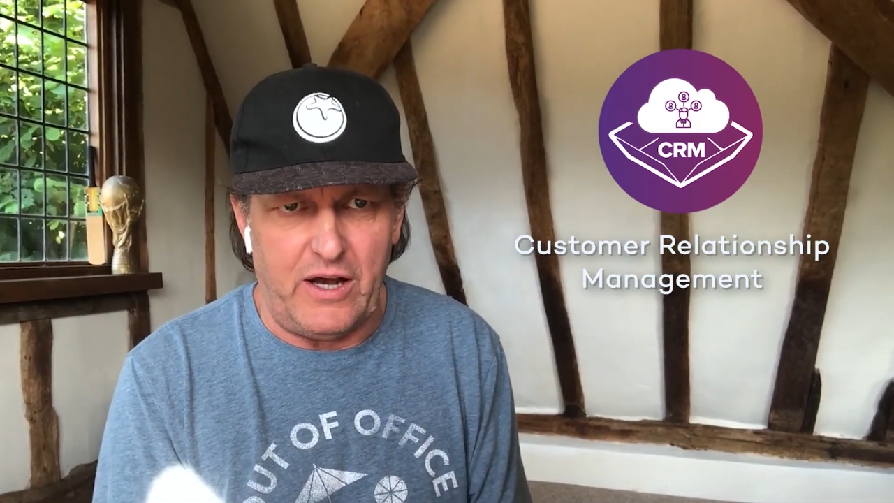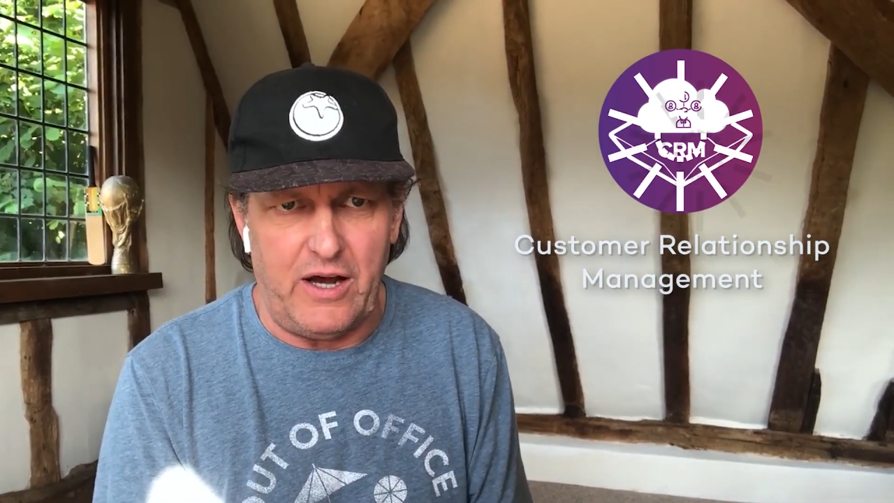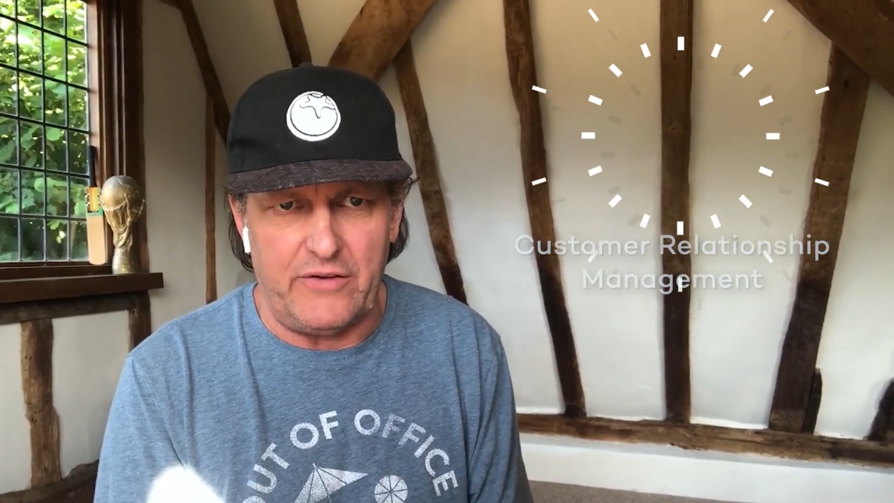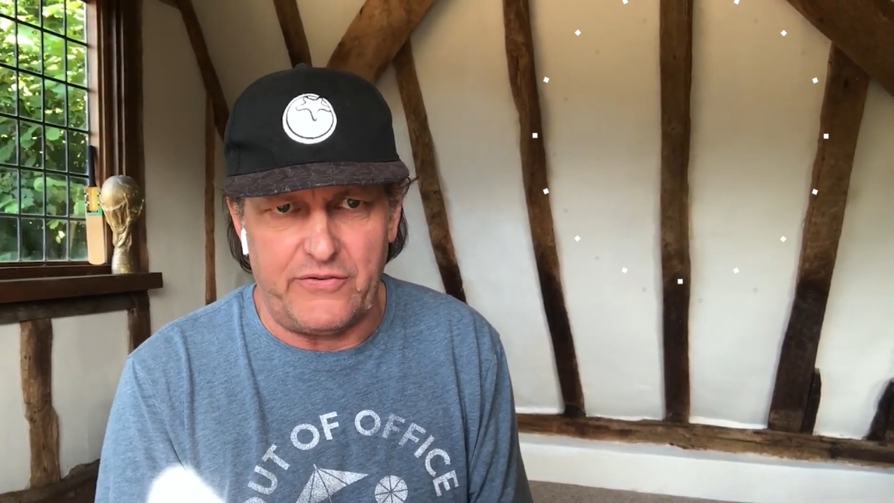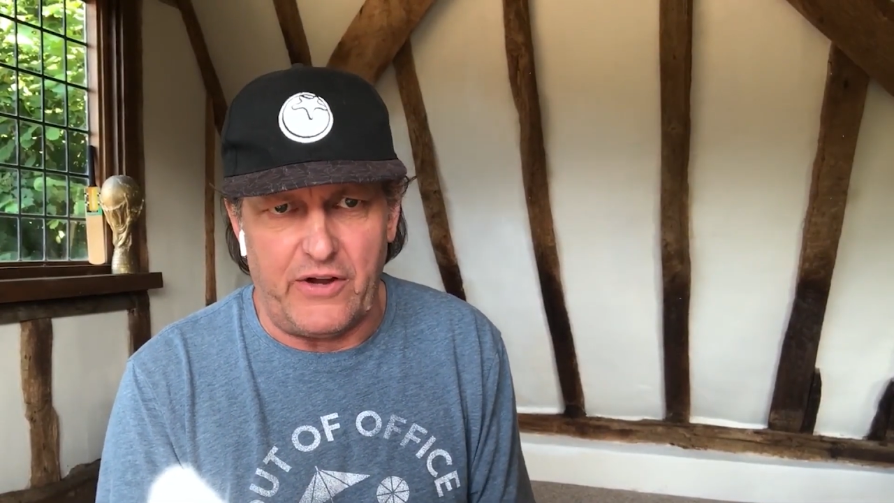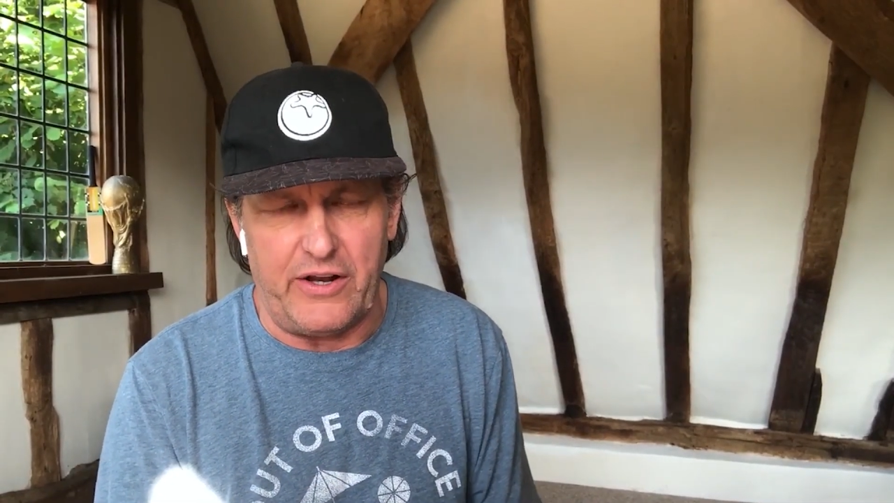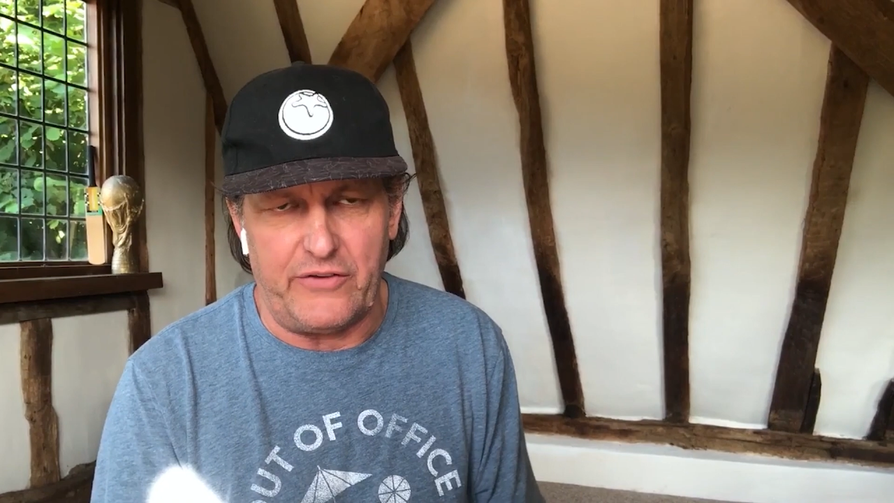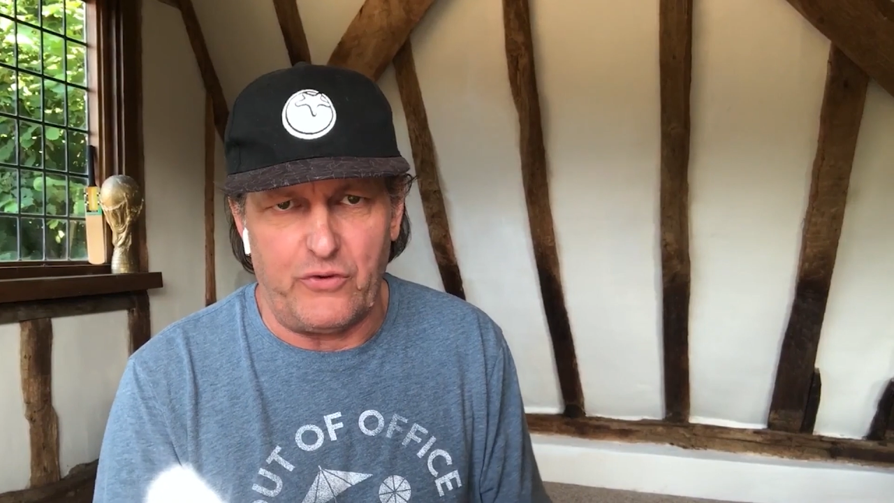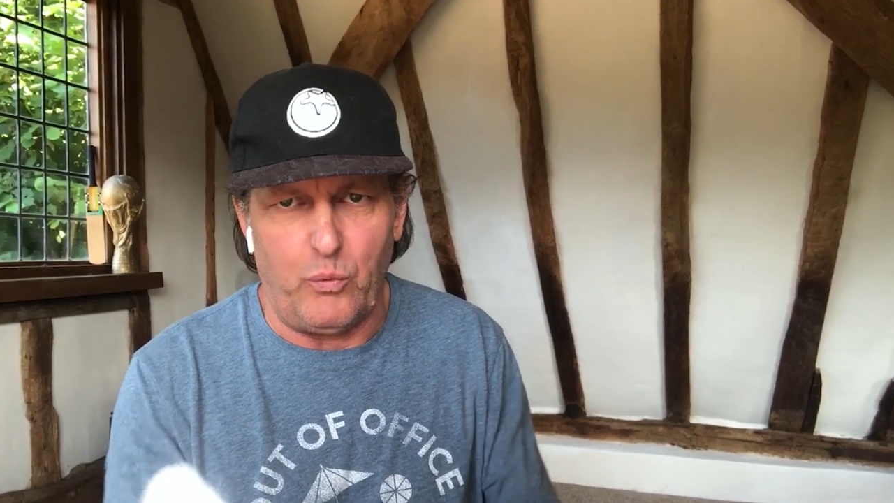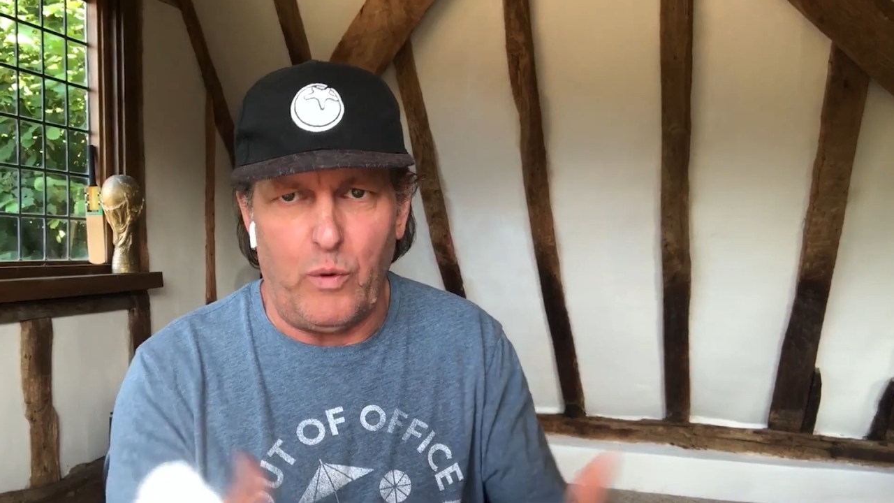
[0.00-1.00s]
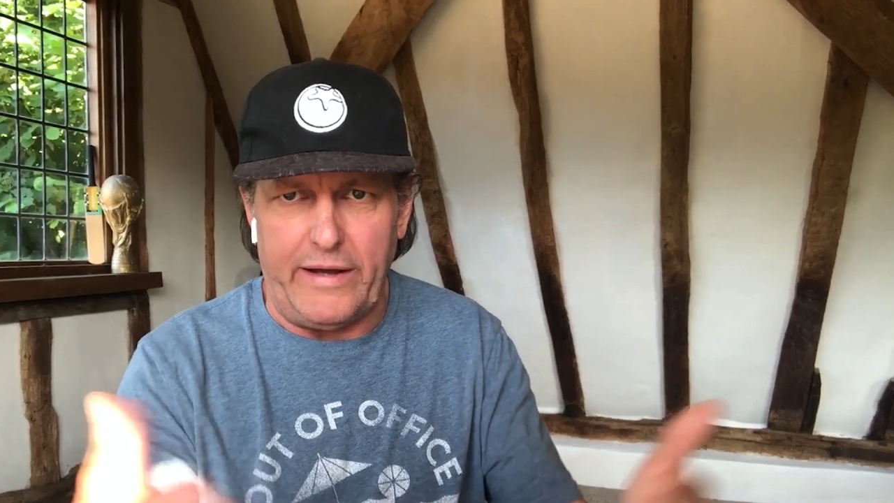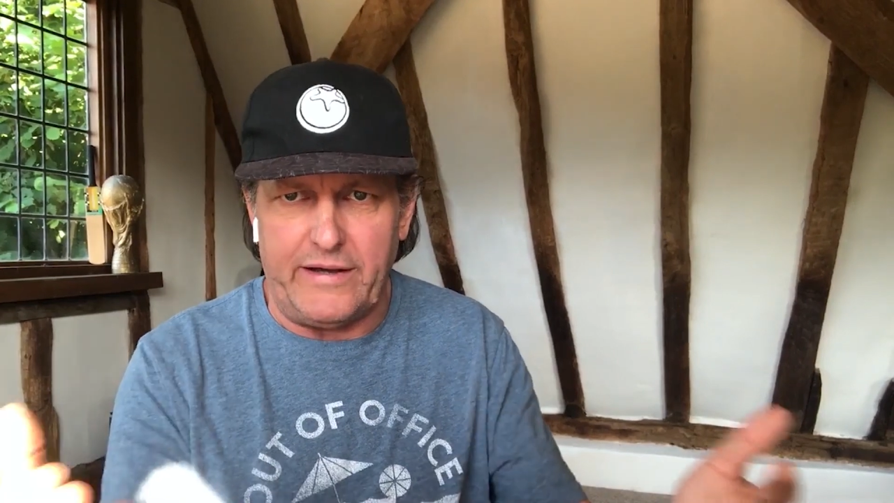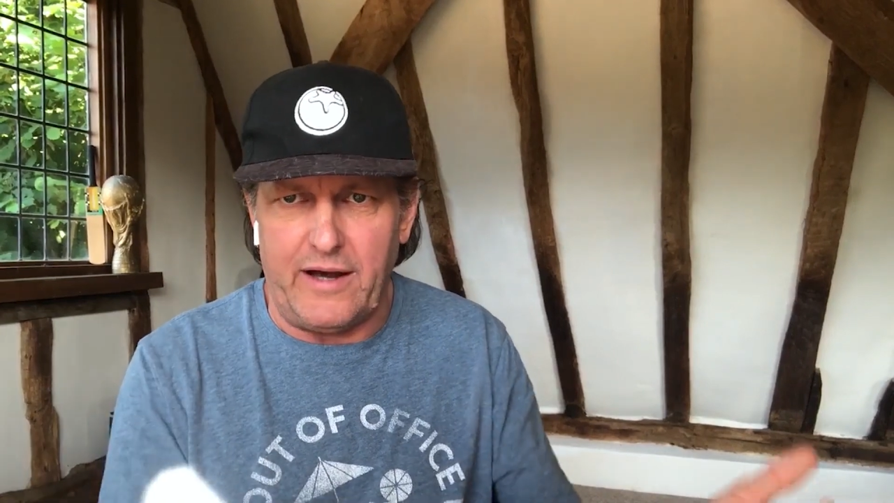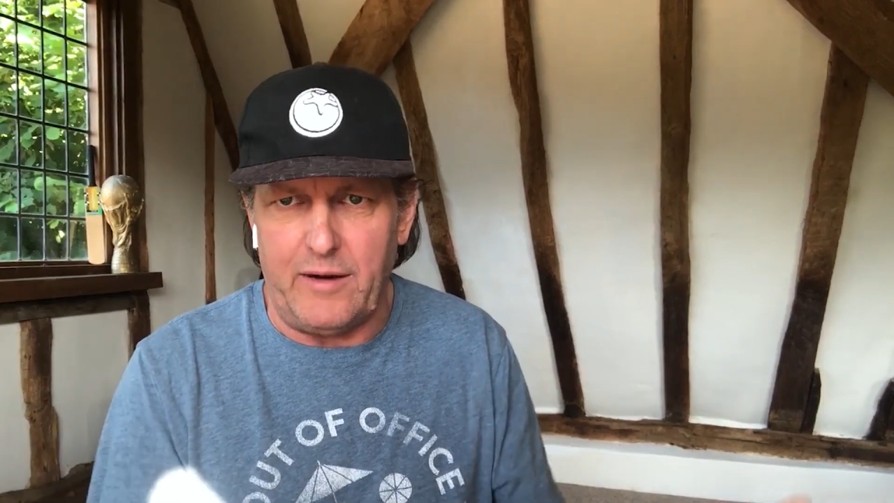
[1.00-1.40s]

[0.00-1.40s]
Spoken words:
are starting to wake